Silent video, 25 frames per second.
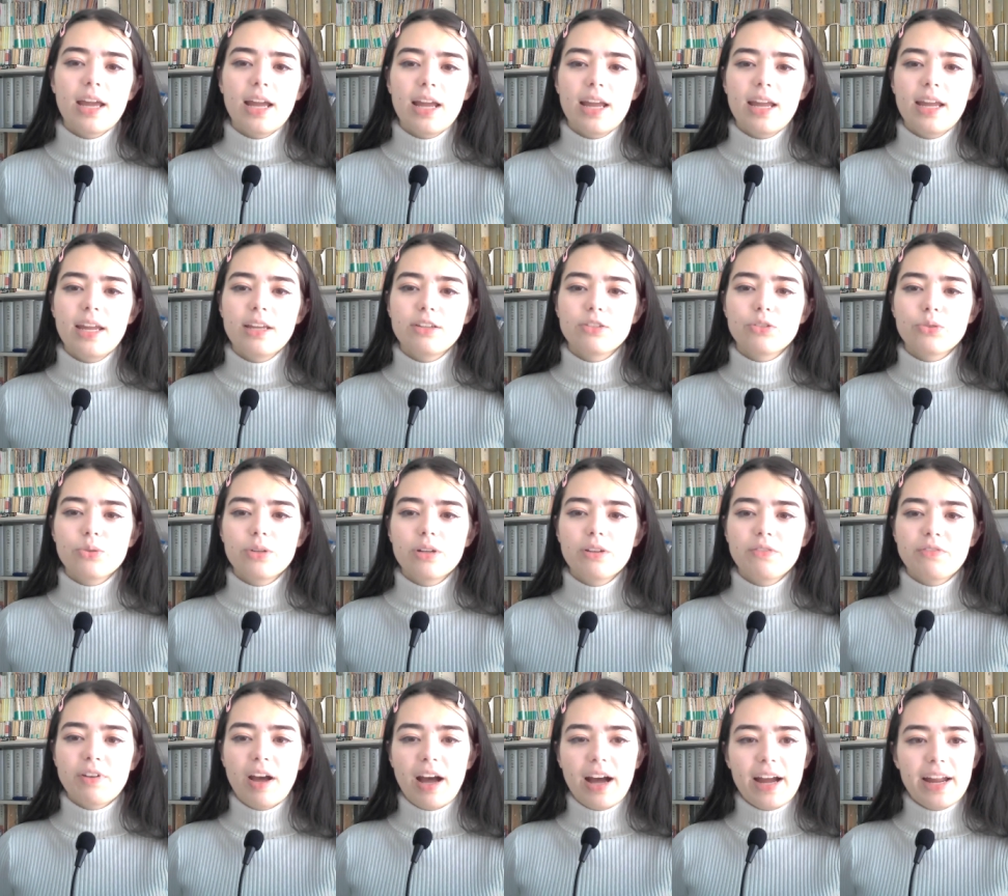a sort
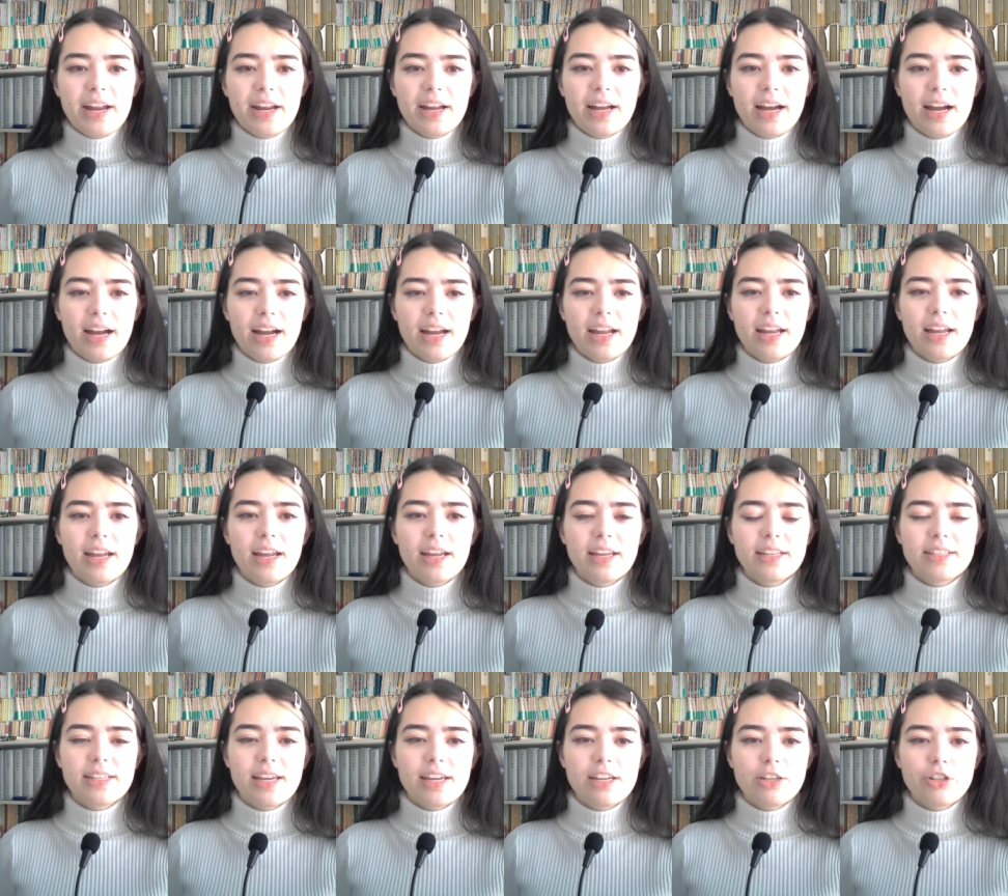of
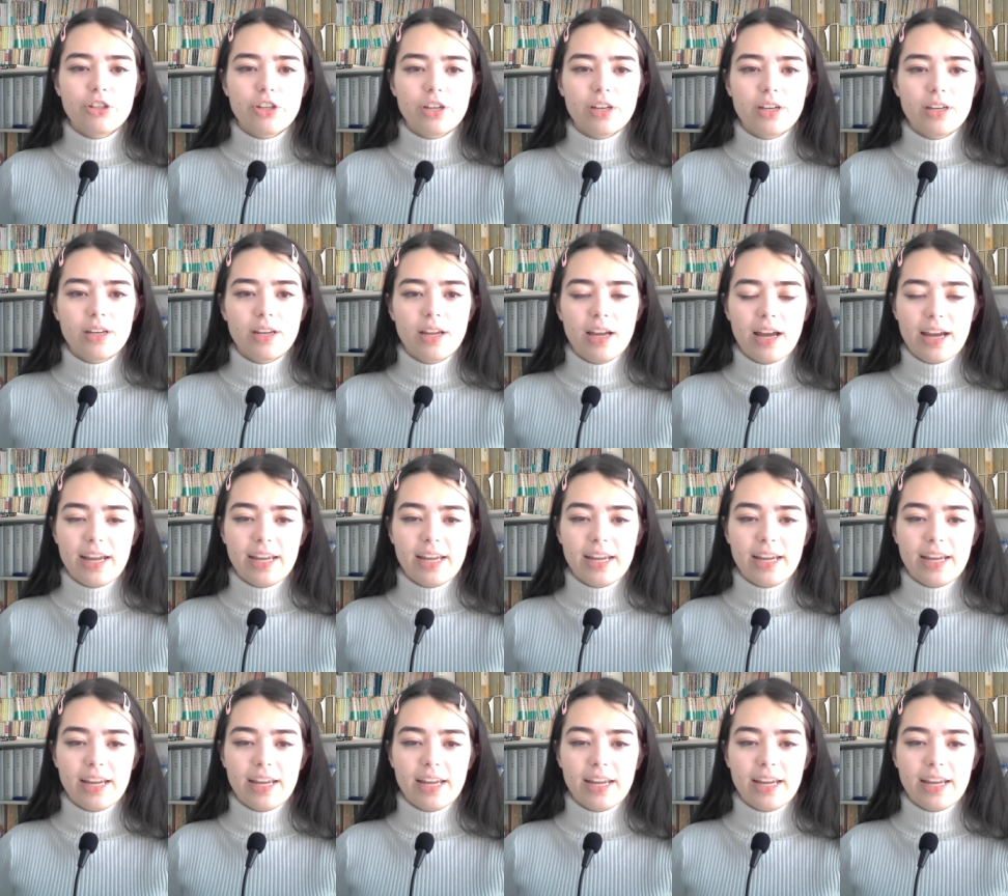haikaiization,